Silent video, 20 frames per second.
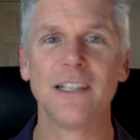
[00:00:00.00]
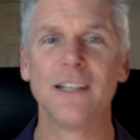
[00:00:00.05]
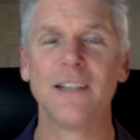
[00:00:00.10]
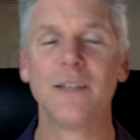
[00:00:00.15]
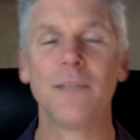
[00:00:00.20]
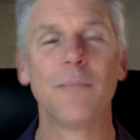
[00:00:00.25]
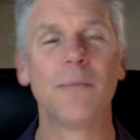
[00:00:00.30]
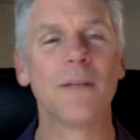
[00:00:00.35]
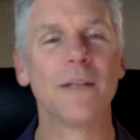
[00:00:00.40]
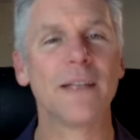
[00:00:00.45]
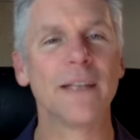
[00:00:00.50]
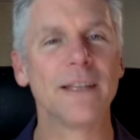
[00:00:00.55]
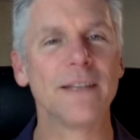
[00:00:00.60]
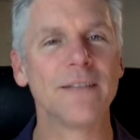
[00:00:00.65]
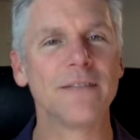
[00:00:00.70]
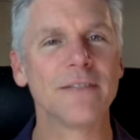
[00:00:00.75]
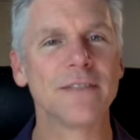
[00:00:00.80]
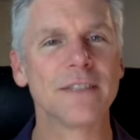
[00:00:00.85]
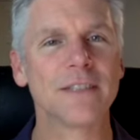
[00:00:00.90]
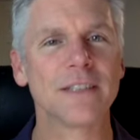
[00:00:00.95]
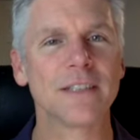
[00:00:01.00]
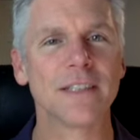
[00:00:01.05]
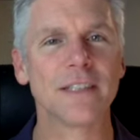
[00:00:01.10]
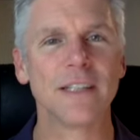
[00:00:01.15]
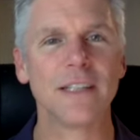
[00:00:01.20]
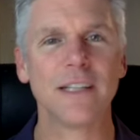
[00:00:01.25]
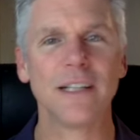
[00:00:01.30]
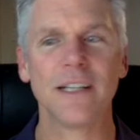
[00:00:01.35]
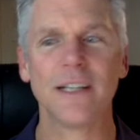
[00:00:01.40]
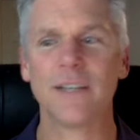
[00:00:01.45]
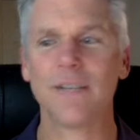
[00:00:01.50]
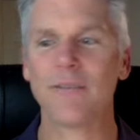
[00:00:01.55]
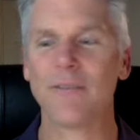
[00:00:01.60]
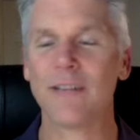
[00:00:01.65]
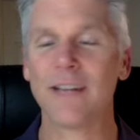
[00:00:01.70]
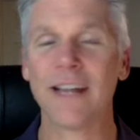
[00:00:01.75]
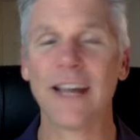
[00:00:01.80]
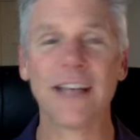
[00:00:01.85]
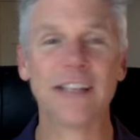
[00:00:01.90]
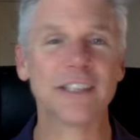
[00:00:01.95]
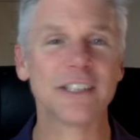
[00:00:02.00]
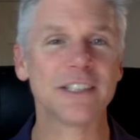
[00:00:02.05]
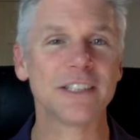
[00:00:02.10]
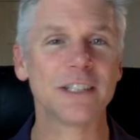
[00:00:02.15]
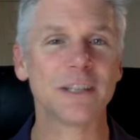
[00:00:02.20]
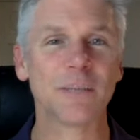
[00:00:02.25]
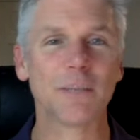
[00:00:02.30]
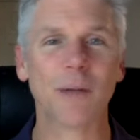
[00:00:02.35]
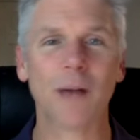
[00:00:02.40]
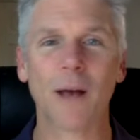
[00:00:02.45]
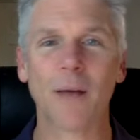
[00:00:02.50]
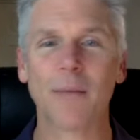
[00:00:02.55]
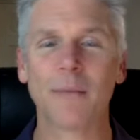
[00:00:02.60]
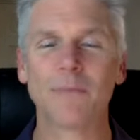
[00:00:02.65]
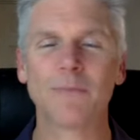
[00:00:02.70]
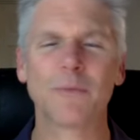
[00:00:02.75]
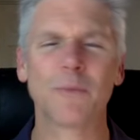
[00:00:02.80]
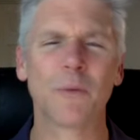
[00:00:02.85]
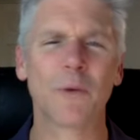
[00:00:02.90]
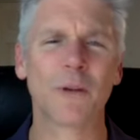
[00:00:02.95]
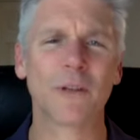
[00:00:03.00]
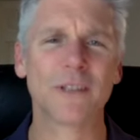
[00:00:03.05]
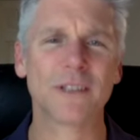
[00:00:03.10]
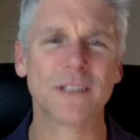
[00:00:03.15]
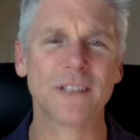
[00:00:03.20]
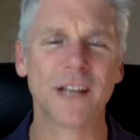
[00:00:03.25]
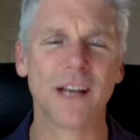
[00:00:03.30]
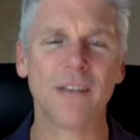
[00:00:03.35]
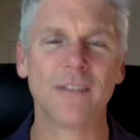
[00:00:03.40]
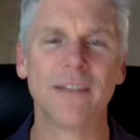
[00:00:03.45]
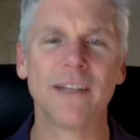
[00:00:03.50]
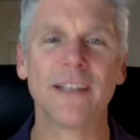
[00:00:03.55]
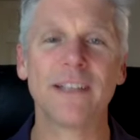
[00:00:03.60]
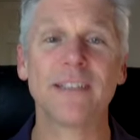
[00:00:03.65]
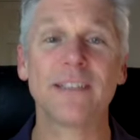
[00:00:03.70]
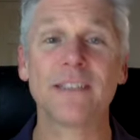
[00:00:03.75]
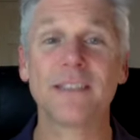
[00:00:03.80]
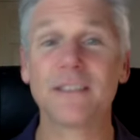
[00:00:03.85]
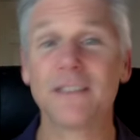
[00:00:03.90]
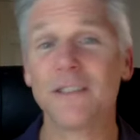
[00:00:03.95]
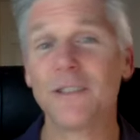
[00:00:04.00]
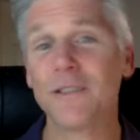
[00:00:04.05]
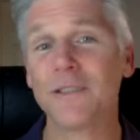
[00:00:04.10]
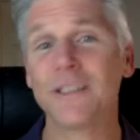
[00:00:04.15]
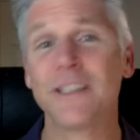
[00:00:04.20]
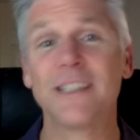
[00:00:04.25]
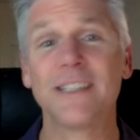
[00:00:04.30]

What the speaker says: the beliefs, relationship problems, work stuff, it's usually